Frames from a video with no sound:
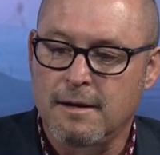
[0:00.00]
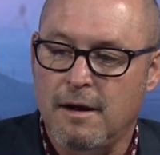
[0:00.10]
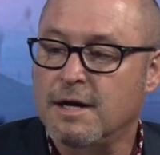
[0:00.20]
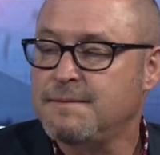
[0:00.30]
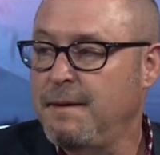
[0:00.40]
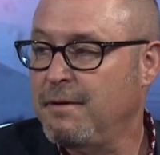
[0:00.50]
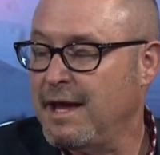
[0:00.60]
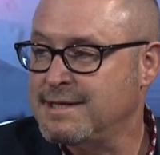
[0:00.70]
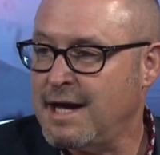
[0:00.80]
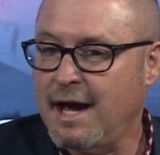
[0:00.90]
cause people
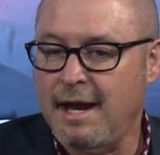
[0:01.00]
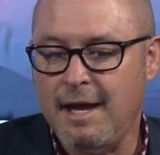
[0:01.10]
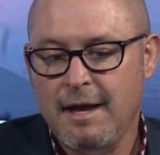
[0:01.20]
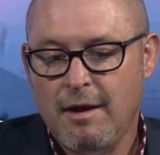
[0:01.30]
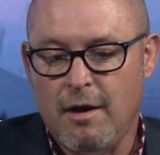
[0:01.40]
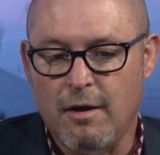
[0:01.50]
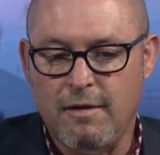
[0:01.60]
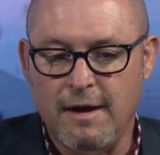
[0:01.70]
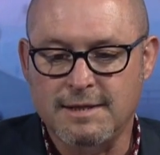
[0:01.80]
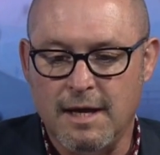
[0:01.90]
anxiety are
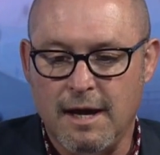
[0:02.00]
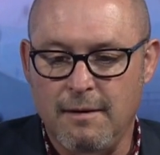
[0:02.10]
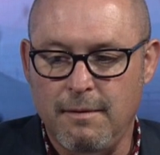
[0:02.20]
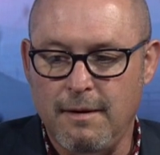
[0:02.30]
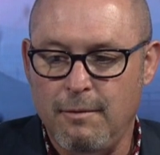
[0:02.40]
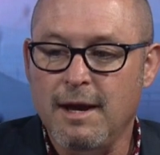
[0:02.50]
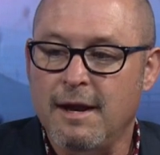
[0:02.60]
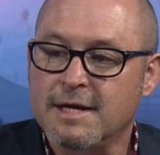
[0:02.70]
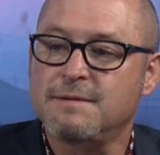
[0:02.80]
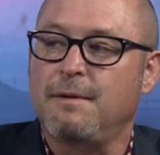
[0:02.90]
things that we
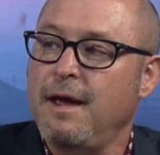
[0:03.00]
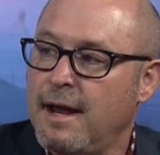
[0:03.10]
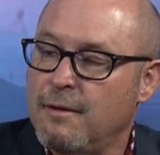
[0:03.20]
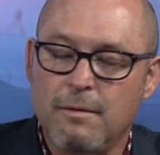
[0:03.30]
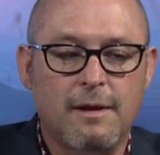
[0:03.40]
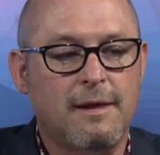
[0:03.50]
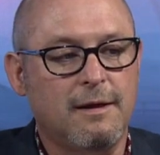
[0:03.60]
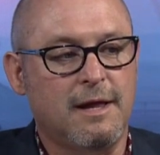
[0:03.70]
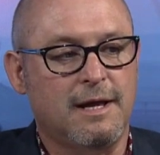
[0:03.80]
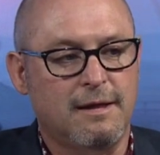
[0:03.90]
can explain.
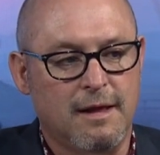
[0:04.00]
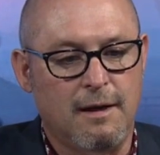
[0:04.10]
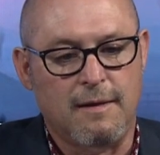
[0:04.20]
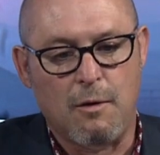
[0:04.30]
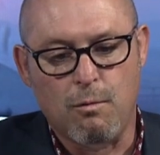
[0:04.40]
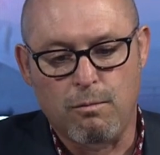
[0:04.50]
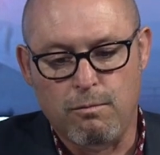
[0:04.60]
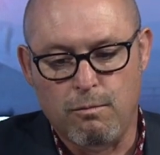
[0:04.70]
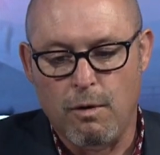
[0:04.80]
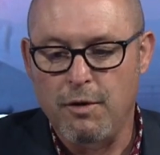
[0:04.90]
They
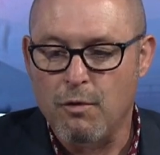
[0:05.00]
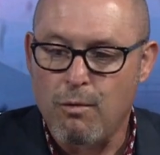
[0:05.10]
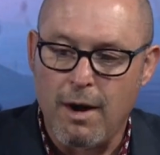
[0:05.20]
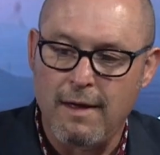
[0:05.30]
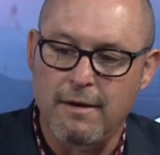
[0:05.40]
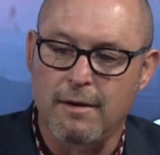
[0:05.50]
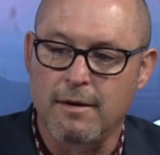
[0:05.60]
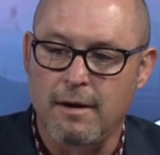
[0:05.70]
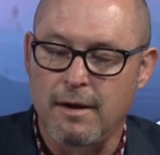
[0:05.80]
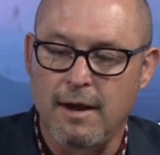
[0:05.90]
wonder why
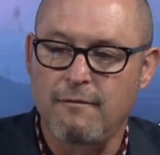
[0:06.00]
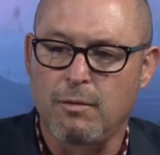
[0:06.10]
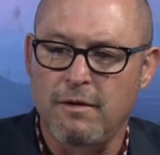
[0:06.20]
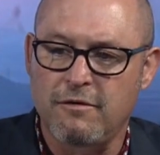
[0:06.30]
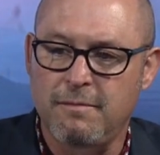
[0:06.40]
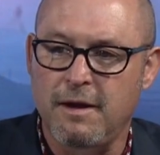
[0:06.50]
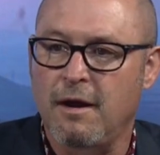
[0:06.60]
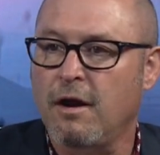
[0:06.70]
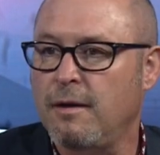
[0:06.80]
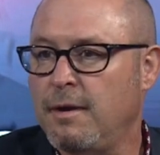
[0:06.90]
their loved one is being
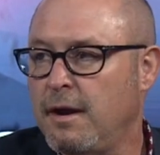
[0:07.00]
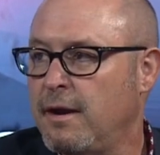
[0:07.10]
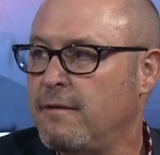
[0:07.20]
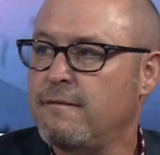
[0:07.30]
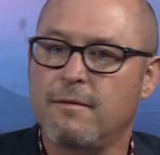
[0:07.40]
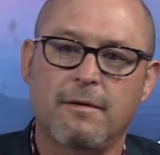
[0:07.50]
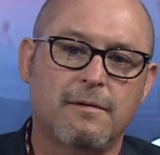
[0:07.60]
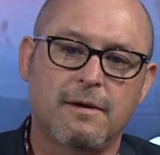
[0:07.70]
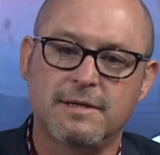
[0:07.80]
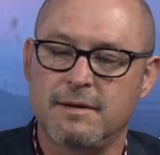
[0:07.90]
argumentative
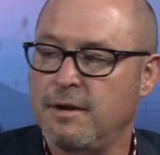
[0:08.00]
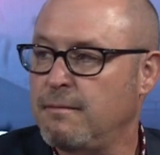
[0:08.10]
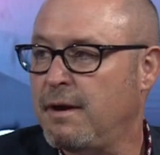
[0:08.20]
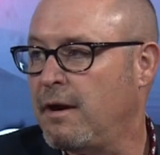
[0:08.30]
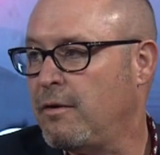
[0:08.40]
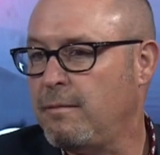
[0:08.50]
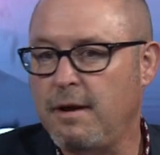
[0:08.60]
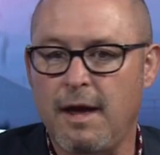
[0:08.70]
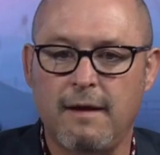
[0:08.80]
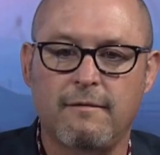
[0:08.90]
or exhibiting paranoid
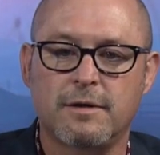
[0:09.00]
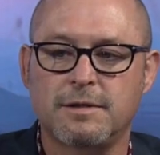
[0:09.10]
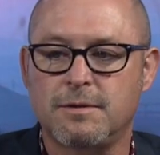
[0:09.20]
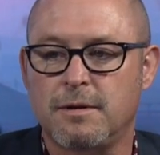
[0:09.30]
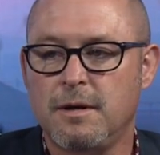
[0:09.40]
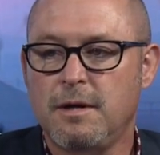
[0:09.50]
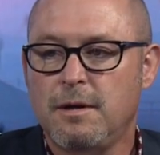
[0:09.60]
behaviors or